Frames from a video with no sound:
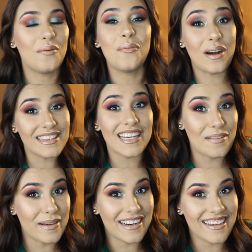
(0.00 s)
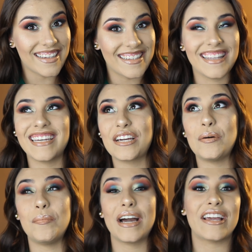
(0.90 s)
Guantanamera, like
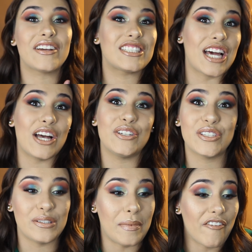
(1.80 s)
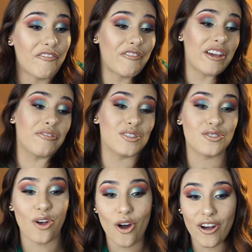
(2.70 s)
my childhood, my favorite
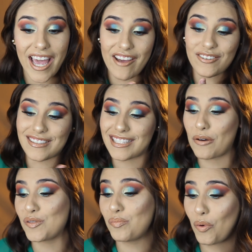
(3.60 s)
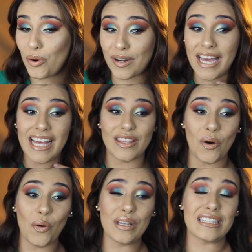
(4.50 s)
song ever since I was born. The
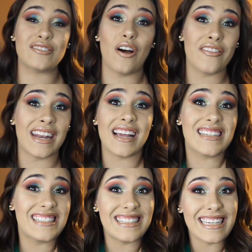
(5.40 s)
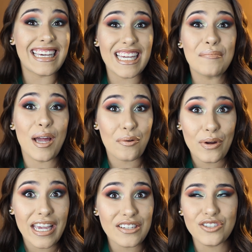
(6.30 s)
only song that I could sing in my
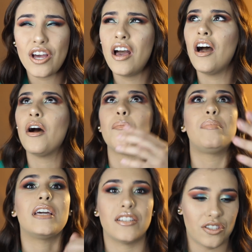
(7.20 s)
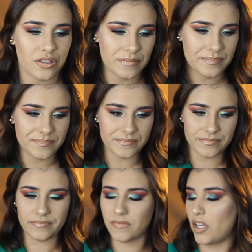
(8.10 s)
range. Bitch.
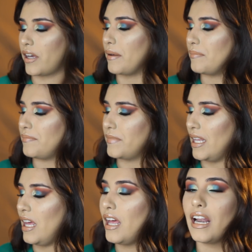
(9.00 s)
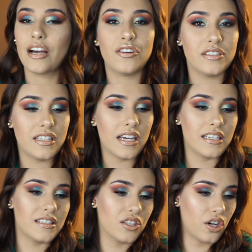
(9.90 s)
Okay. La Costa
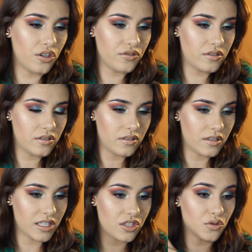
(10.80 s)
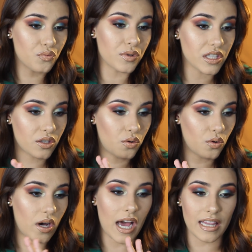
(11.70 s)
is the coast. This is a really
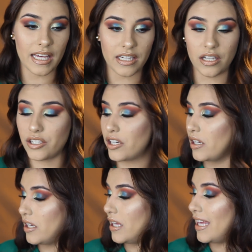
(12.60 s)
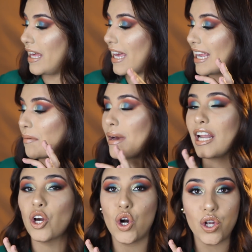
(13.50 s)
cool highlight color. El
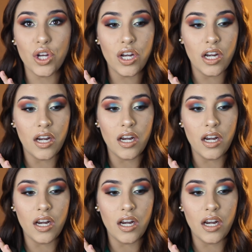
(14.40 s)
Malecón.